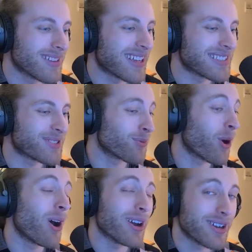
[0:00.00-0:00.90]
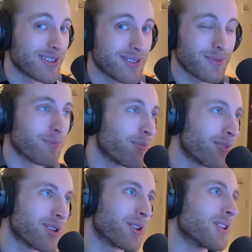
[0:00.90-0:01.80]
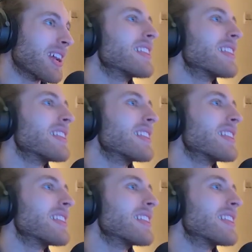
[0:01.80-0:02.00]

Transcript: because it's wrong, clearly.